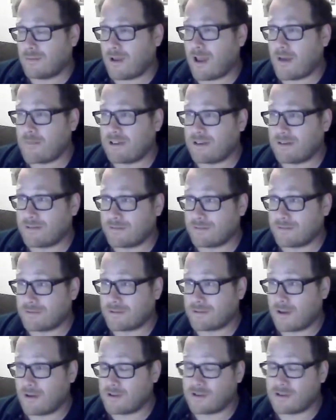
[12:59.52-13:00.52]
I mean,
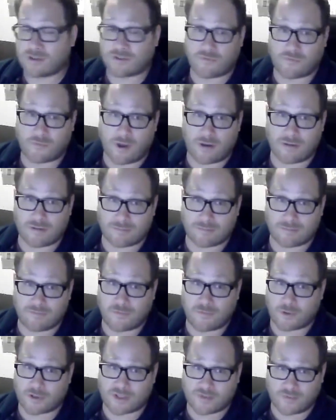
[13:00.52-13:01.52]

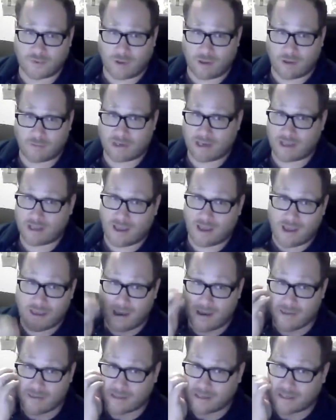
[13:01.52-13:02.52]
first of all, I mean, I
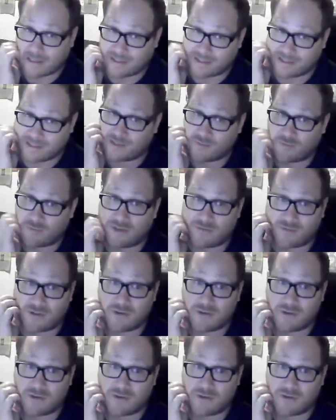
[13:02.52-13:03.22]
think it's one of